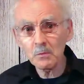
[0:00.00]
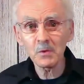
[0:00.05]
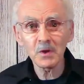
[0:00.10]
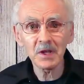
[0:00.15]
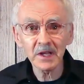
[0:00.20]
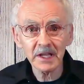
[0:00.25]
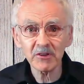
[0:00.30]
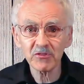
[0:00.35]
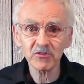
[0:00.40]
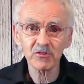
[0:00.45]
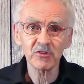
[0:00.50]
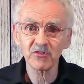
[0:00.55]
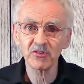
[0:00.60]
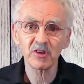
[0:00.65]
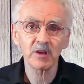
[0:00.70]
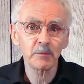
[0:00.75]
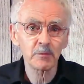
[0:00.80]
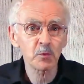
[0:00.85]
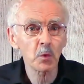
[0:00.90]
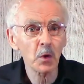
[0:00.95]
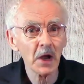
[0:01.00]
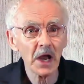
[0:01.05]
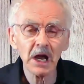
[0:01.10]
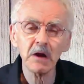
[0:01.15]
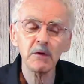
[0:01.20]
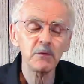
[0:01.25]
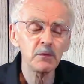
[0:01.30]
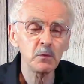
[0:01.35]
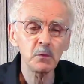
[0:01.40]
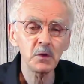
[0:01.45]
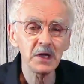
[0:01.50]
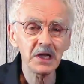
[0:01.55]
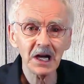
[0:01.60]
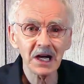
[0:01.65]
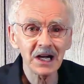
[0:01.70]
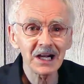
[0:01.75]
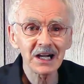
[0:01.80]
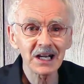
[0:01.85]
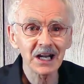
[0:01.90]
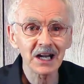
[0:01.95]
relationships wherever we
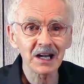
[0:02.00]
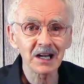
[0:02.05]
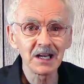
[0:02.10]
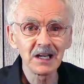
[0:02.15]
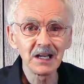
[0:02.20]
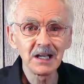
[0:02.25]
are.